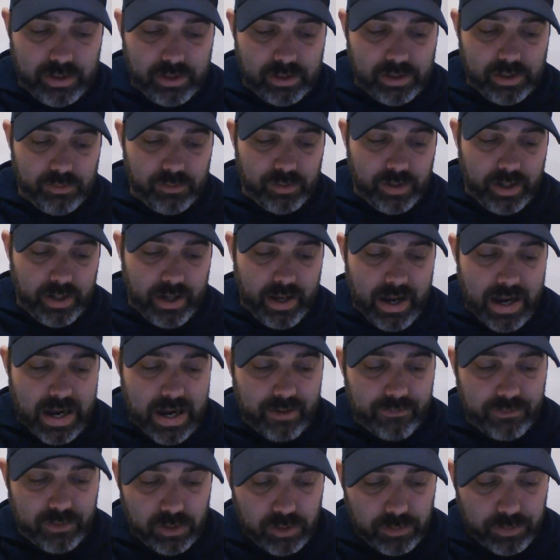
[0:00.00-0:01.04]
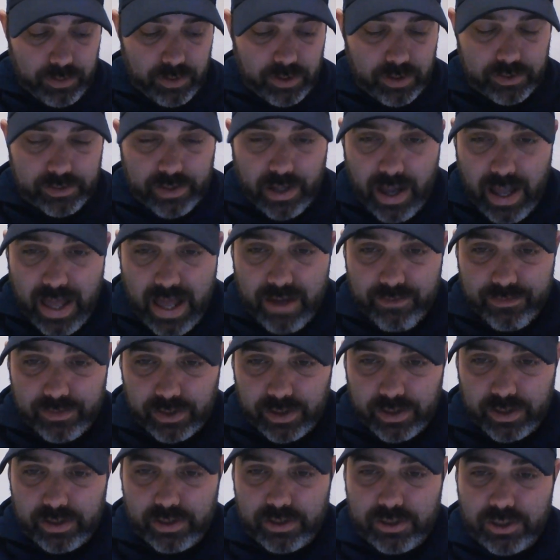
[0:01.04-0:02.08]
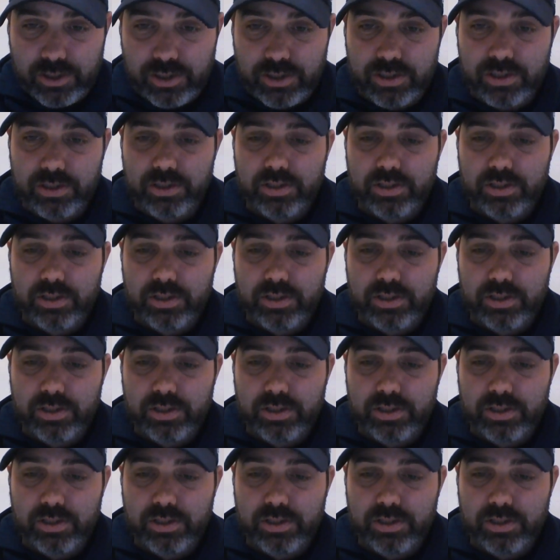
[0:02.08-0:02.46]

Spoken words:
And then we got a half-unit play on the Avalanche.